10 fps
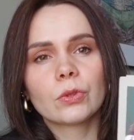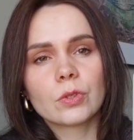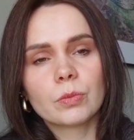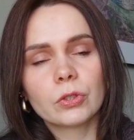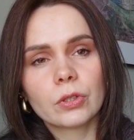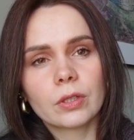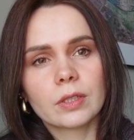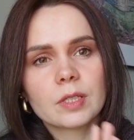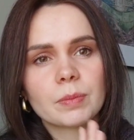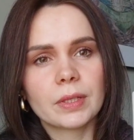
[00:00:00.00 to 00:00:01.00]
this book
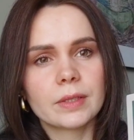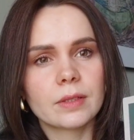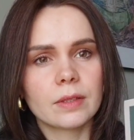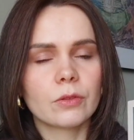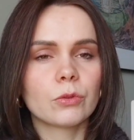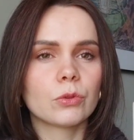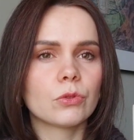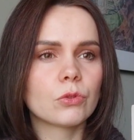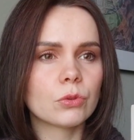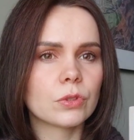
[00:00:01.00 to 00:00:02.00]
split it
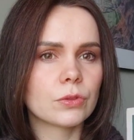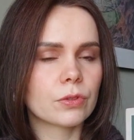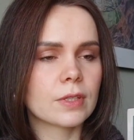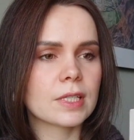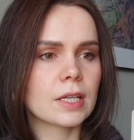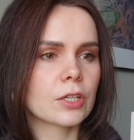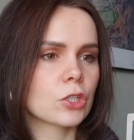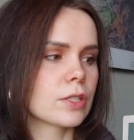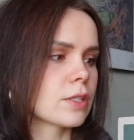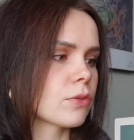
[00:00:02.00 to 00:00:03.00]
into 2 different
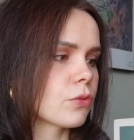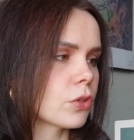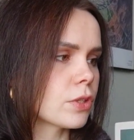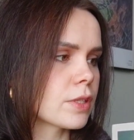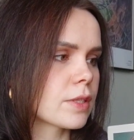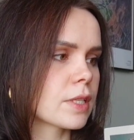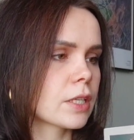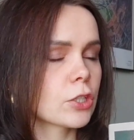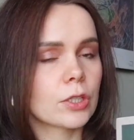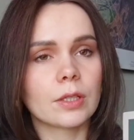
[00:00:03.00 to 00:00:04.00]
sections. First
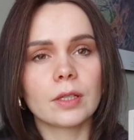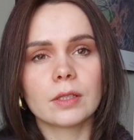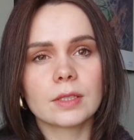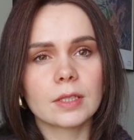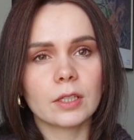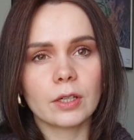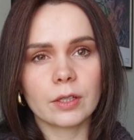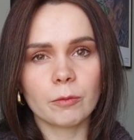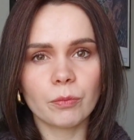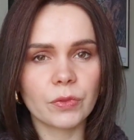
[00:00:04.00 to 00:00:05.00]
section is
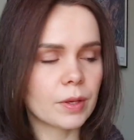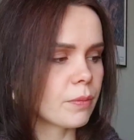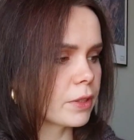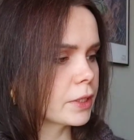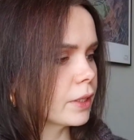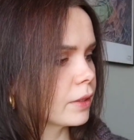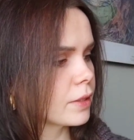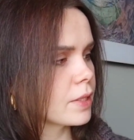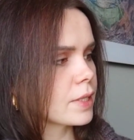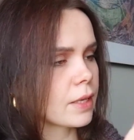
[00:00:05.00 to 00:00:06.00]
the Marianne
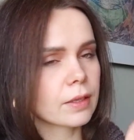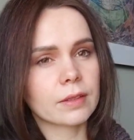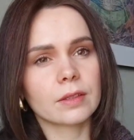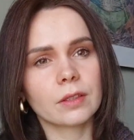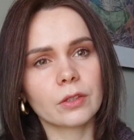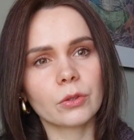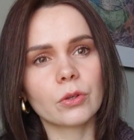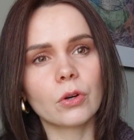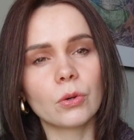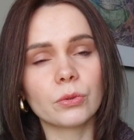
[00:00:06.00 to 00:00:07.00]
Isager,
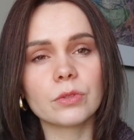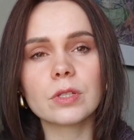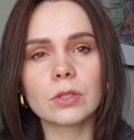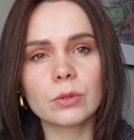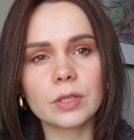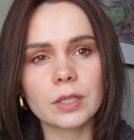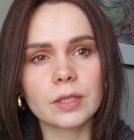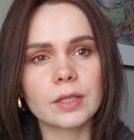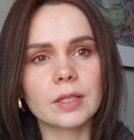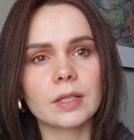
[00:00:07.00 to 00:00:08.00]
her own
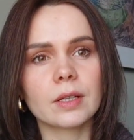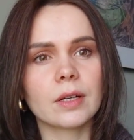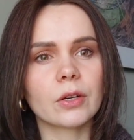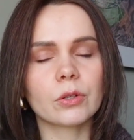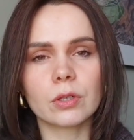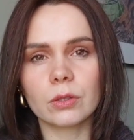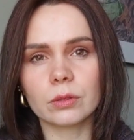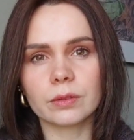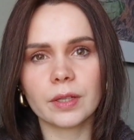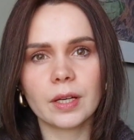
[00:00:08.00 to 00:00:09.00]
story, her
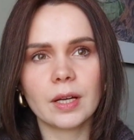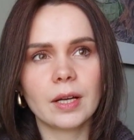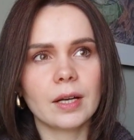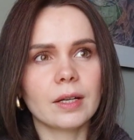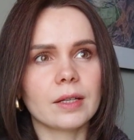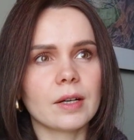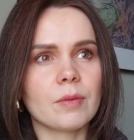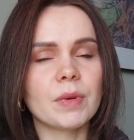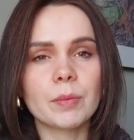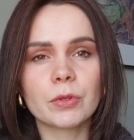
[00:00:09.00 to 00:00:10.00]
own
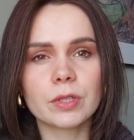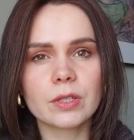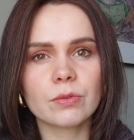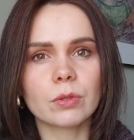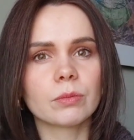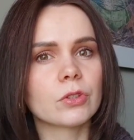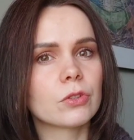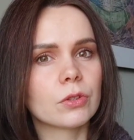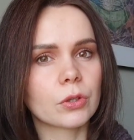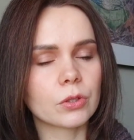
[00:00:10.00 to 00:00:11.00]
memories from
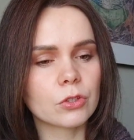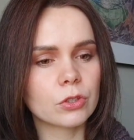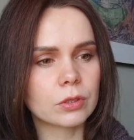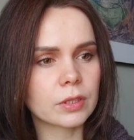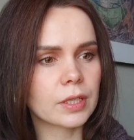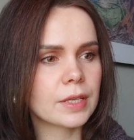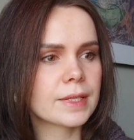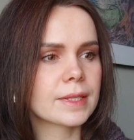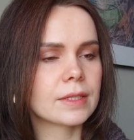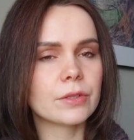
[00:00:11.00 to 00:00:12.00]
her
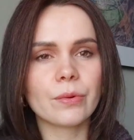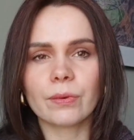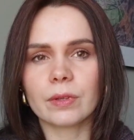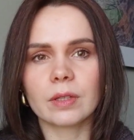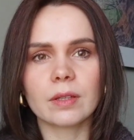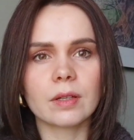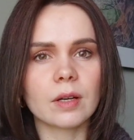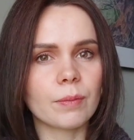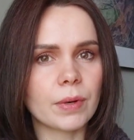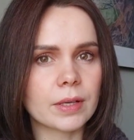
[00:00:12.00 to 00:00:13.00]
journeys in different
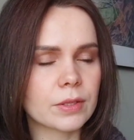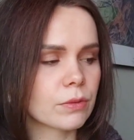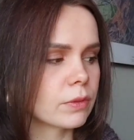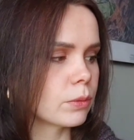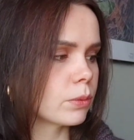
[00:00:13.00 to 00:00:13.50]
parts of the